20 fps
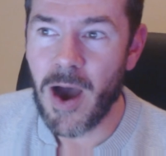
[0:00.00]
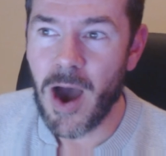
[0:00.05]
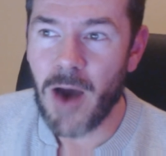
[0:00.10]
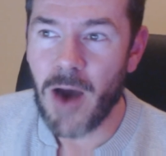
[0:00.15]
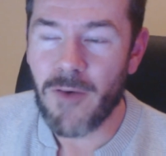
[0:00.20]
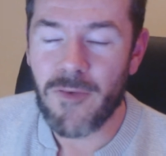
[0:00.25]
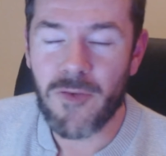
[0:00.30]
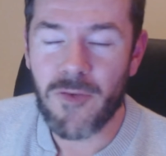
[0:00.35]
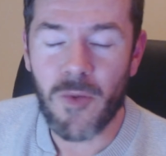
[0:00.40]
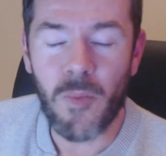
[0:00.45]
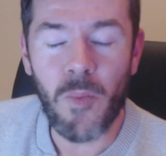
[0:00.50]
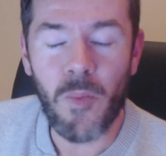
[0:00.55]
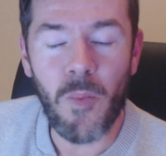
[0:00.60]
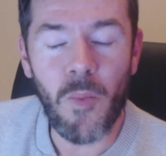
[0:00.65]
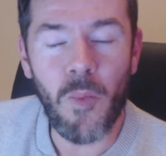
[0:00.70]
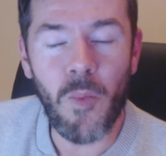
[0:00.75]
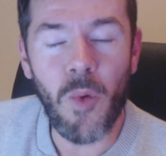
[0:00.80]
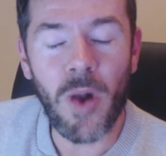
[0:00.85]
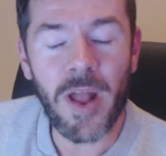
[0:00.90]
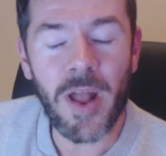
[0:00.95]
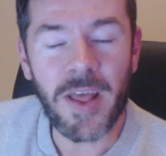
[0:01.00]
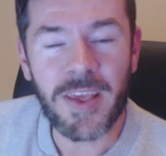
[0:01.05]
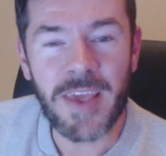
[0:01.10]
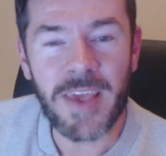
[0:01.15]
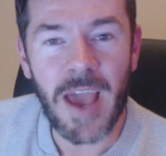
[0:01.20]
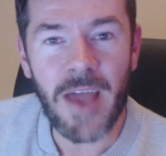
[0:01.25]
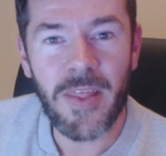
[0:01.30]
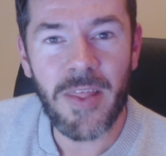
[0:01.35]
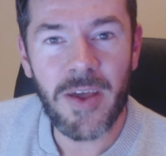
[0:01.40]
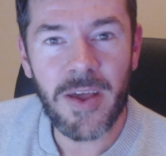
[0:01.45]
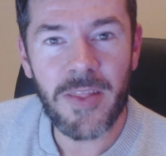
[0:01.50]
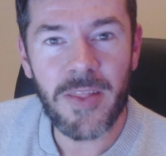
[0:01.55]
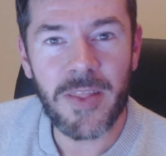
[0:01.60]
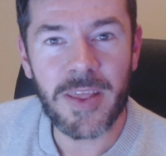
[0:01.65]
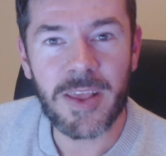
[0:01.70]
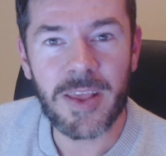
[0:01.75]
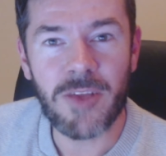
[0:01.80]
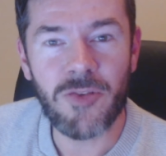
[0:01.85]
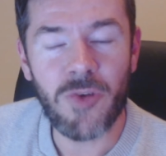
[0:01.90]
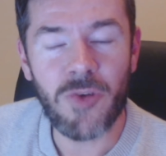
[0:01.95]
From what I gather, the
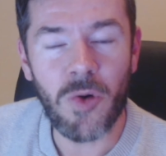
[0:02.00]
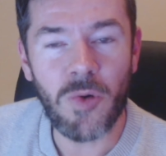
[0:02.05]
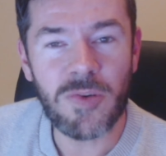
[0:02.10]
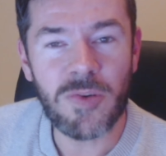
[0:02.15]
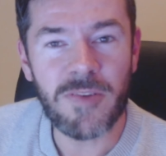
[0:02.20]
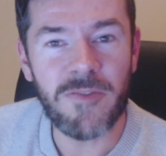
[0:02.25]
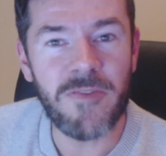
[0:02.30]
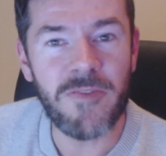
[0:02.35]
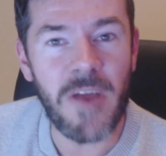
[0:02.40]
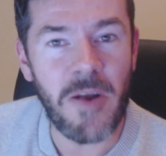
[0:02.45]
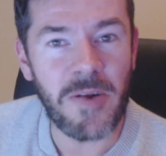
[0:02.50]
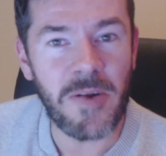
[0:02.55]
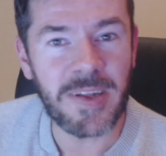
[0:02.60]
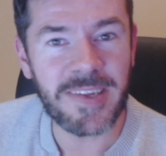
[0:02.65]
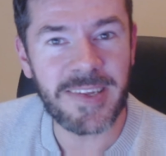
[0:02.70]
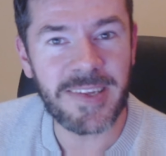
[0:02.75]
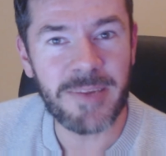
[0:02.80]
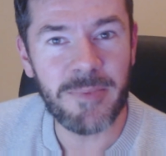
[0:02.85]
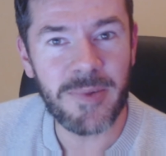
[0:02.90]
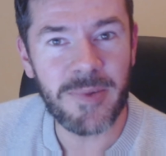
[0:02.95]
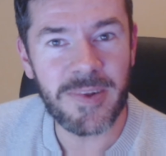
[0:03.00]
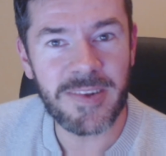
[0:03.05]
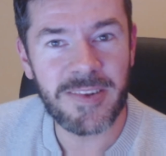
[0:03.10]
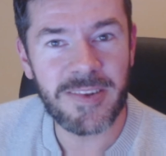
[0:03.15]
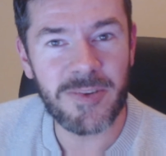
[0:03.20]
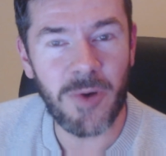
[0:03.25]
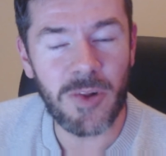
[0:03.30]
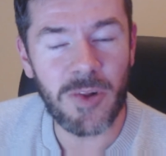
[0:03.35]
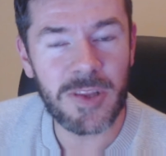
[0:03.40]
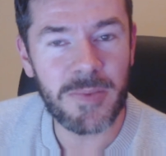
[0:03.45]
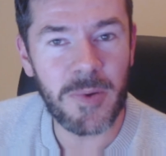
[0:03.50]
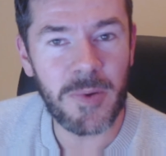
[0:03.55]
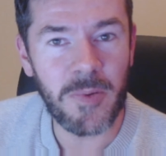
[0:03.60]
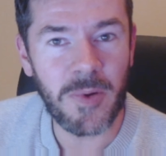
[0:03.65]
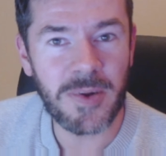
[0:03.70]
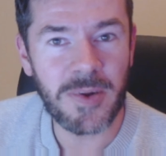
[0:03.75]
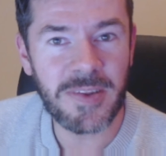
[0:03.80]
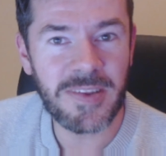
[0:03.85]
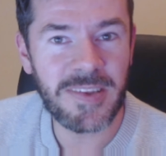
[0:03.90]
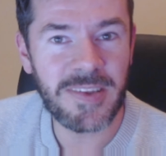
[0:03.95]
controls are very similar to Ultima 1,